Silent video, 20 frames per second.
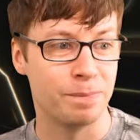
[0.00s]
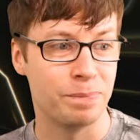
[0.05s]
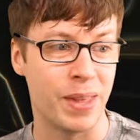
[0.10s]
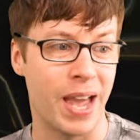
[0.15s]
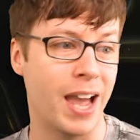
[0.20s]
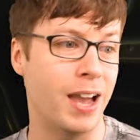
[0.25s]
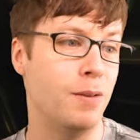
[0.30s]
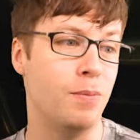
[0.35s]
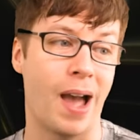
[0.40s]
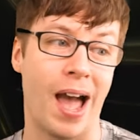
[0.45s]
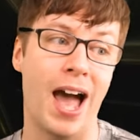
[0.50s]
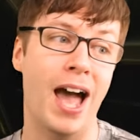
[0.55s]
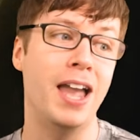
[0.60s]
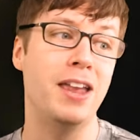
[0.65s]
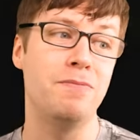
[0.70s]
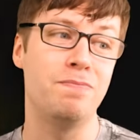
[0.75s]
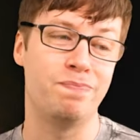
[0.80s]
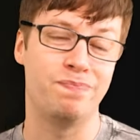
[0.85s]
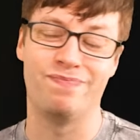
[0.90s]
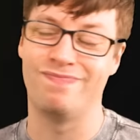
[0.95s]
I,
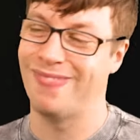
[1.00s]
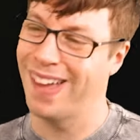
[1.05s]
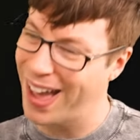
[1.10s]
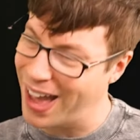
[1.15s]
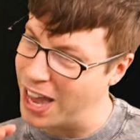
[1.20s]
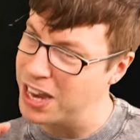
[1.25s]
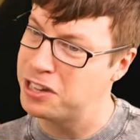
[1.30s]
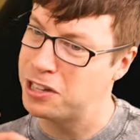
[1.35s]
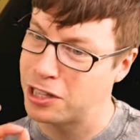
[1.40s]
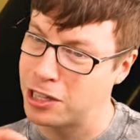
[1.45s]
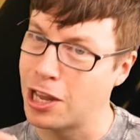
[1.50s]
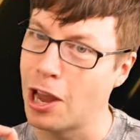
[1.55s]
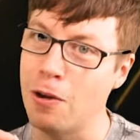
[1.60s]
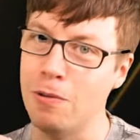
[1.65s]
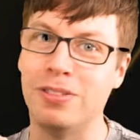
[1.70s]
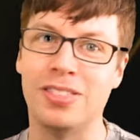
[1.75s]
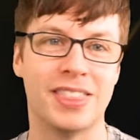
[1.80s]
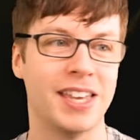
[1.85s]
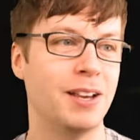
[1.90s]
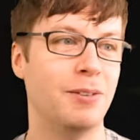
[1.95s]
I I
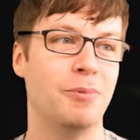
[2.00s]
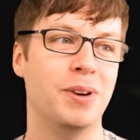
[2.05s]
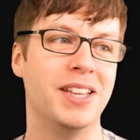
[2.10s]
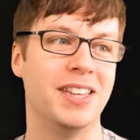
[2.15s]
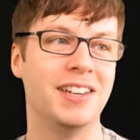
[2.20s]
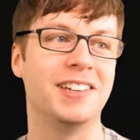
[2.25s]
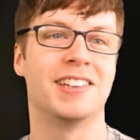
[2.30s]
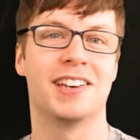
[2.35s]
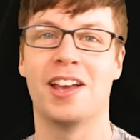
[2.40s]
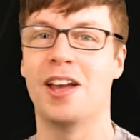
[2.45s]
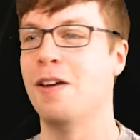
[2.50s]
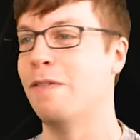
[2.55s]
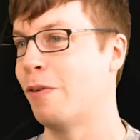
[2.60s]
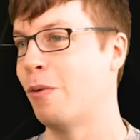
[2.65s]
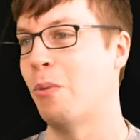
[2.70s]
do think we deserve a